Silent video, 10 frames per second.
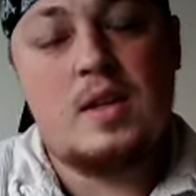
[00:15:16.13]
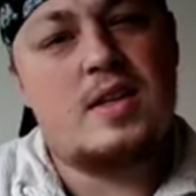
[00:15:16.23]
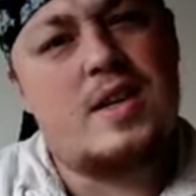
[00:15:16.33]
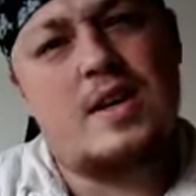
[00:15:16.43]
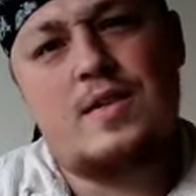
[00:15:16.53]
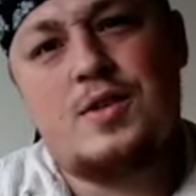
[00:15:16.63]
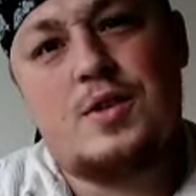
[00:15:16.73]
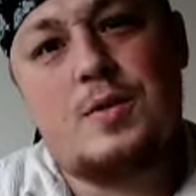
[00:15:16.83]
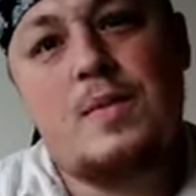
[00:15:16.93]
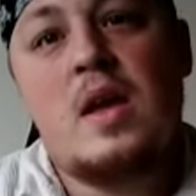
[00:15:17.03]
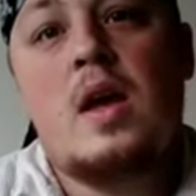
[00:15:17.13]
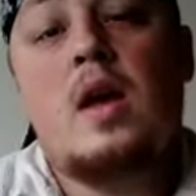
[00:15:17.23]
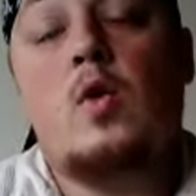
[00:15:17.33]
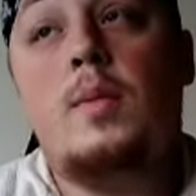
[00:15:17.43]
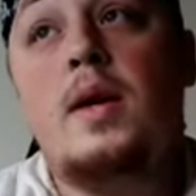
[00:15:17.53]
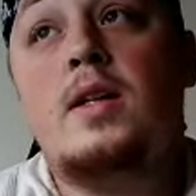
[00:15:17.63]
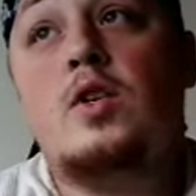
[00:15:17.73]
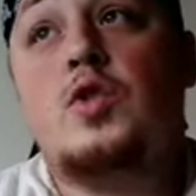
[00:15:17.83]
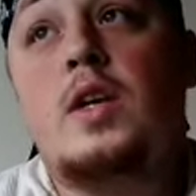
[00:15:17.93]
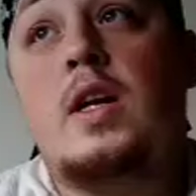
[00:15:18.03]
it's not even true. It wouldn't be
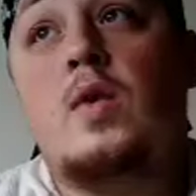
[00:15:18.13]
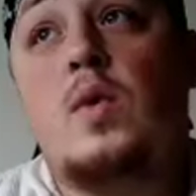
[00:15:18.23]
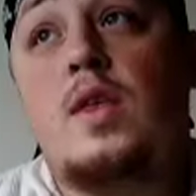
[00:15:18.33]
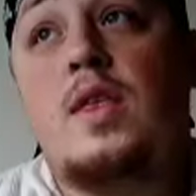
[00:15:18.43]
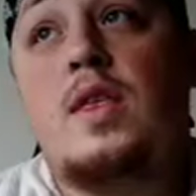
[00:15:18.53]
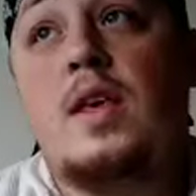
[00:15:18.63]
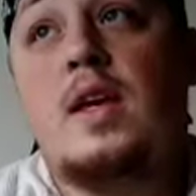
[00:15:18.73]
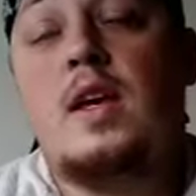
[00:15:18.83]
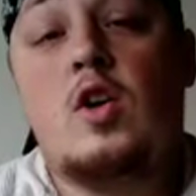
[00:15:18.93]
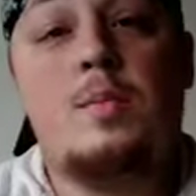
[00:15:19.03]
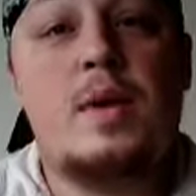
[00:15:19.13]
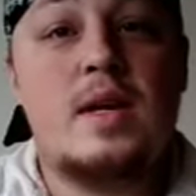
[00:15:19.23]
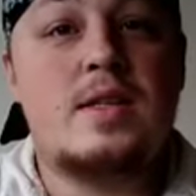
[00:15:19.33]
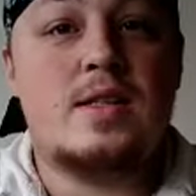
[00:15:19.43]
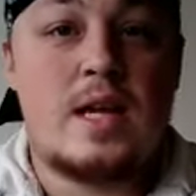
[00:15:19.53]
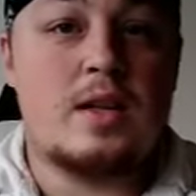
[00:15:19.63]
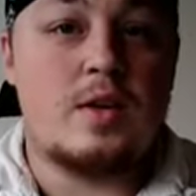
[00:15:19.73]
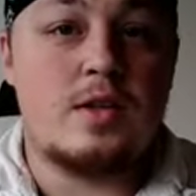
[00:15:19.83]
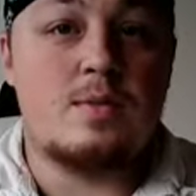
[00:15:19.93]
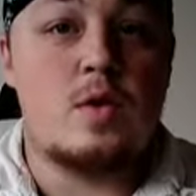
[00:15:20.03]
until trading with the European
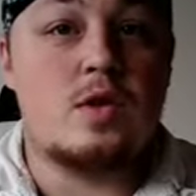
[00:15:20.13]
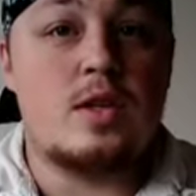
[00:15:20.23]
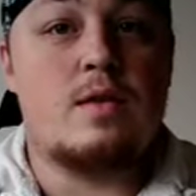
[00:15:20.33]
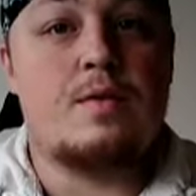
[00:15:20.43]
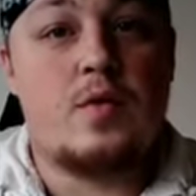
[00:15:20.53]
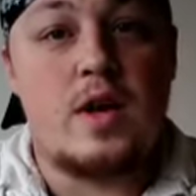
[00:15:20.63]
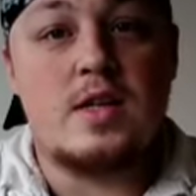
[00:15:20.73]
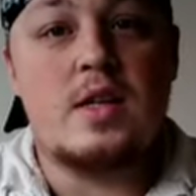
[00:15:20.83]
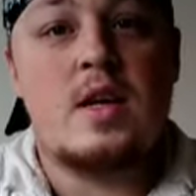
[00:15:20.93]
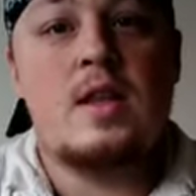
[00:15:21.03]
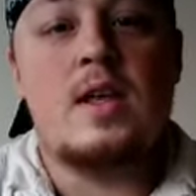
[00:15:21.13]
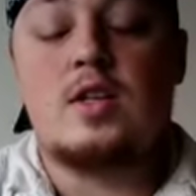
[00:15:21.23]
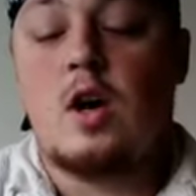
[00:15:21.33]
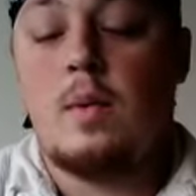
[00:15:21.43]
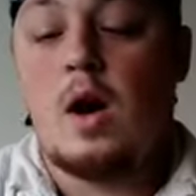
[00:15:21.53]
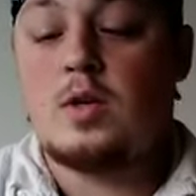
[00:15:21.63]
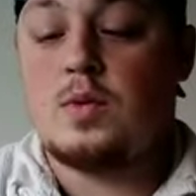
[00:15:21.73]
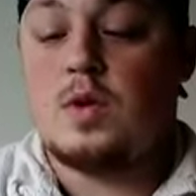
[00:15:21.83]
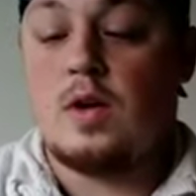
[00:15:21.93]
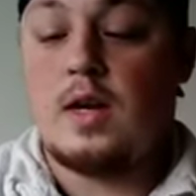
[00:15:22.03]
settlers, mostly the French, that tomahawks
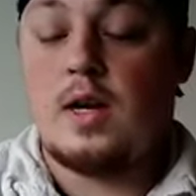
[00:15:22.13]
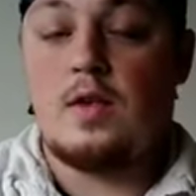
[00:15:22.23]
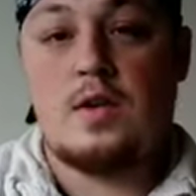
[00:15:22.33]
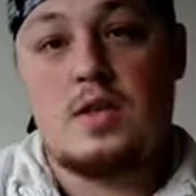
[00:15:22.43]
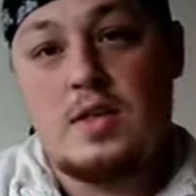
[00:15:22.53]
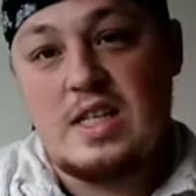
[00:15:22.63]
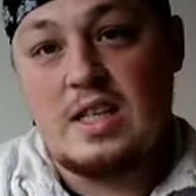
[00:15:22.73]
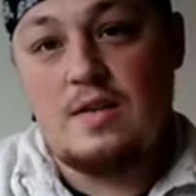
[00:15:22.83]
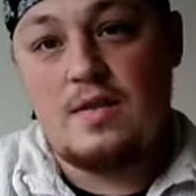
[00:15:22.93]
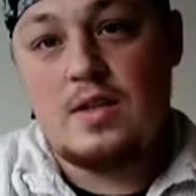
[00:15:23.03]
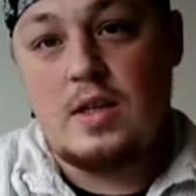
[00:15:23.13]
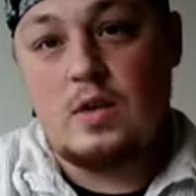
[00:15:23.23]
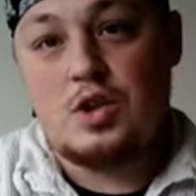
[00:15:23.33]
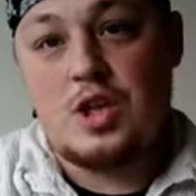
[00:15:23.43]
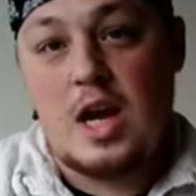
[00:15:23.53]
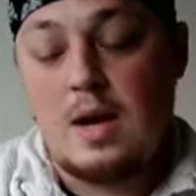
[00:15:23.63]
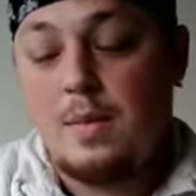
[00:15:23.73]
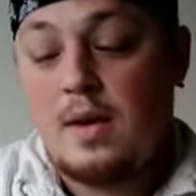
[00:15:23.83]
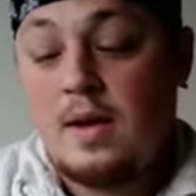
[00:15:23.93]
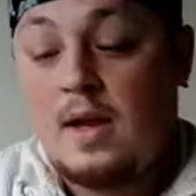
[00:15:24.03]
would start getting their distinctive still
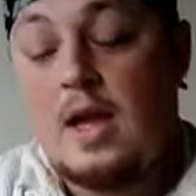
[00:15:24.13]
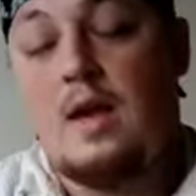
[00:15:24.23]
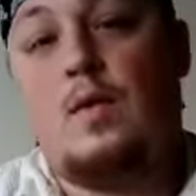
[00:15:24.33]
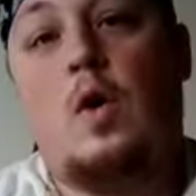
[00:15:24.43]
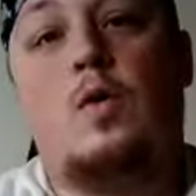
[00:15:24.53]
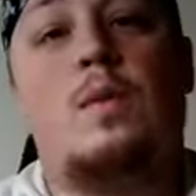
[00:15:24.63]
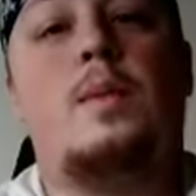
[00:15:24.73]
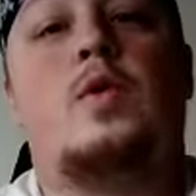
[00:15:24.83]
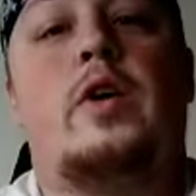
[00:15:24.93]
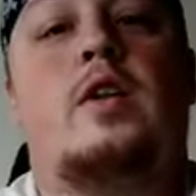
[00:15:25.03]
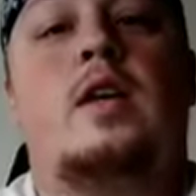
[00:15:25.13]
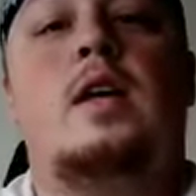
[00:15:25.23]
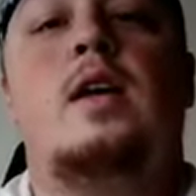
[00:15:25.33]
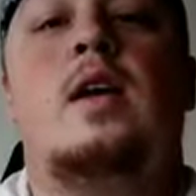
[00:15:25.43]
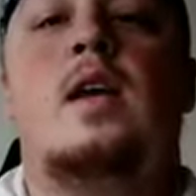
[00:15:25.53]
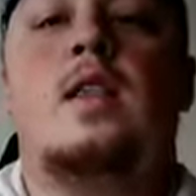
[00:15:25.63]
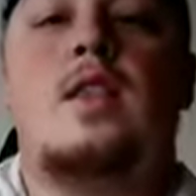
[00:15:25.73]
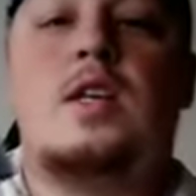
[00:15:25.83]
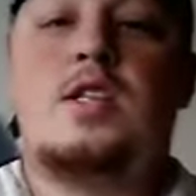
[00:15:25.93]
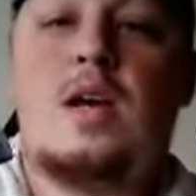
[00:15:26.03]
shape. And if we all remember correctly,
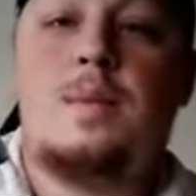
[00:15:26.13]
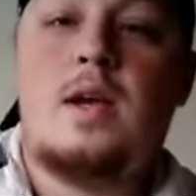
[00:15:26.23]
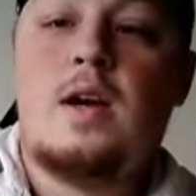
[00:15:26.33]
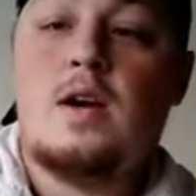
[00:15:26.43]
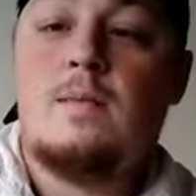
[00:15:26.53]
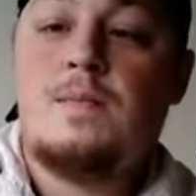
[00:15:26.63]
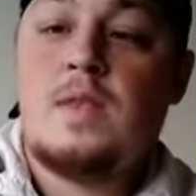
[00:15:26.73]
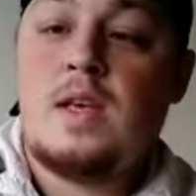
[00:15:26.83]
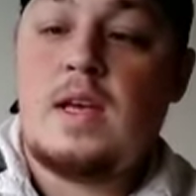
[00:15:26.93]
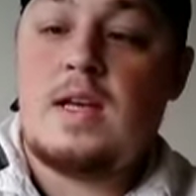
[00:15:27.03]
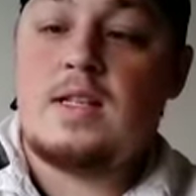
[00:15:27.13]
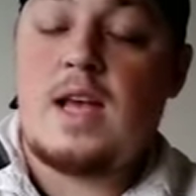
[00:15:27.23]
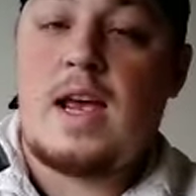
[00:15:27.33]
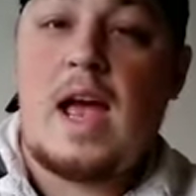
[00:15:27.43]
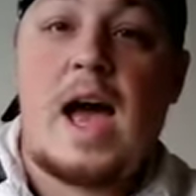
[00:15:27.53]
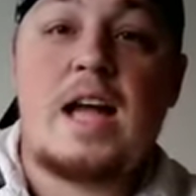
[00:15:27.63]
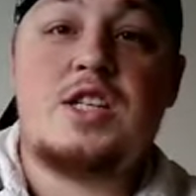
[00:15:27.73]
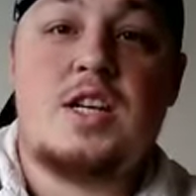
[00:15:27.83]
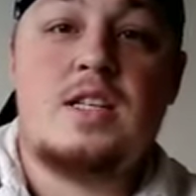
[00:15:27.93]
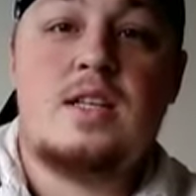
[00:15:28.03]
this shape here is a
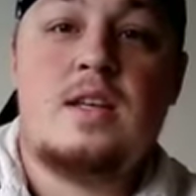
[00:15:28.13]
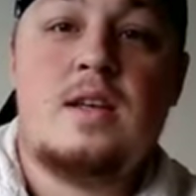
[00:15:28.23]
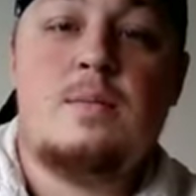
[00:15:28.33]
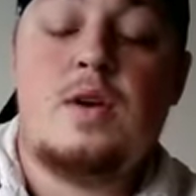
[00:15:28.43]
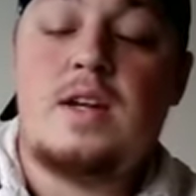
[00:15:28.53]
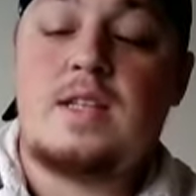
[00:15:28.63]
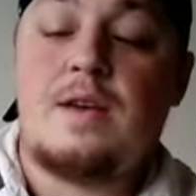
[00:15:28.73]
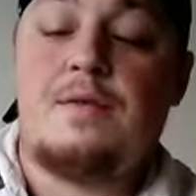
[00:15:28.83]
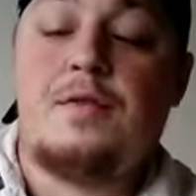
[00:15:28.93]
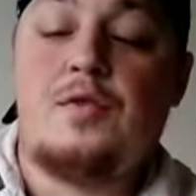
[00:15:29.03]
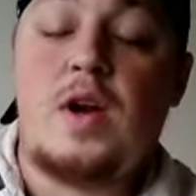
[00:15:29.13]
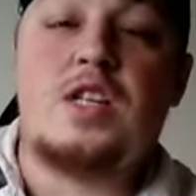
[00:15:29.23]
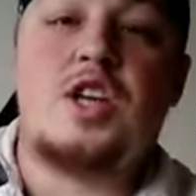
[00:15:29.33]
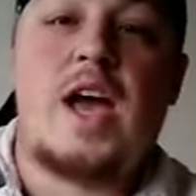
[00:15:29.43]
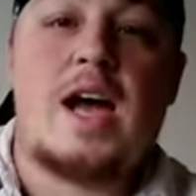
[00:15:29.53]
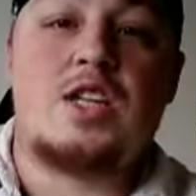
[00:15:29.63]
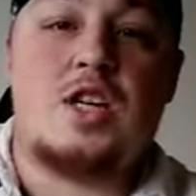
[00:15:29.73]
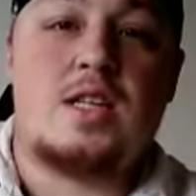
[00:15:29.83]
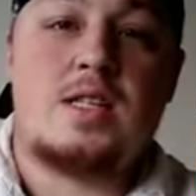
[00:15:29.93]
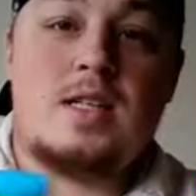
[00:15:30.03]
hatchet, but it's a French
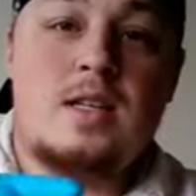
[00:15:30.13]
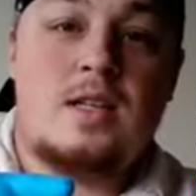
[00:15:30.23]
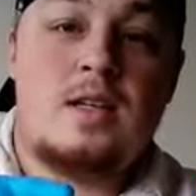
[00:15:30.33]
hatchet.